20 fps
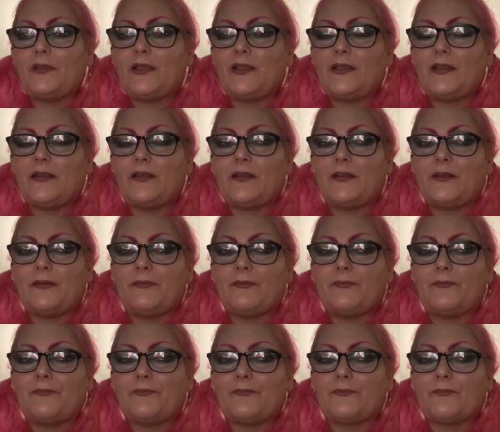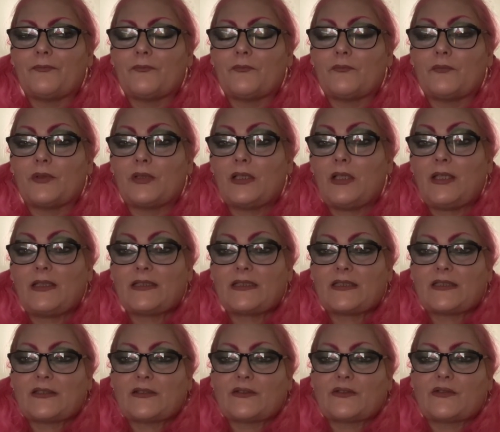would like to
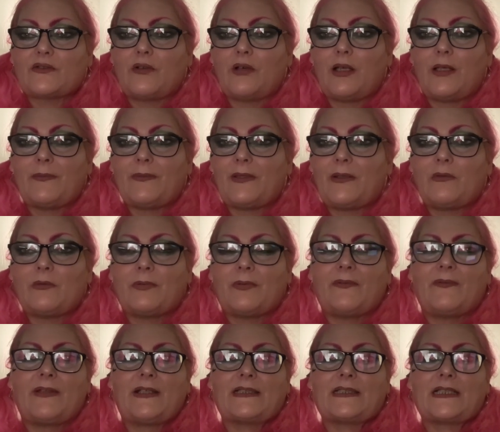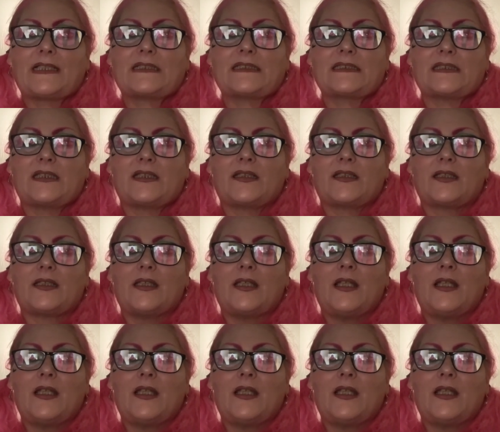subscribe, that would be fantastic.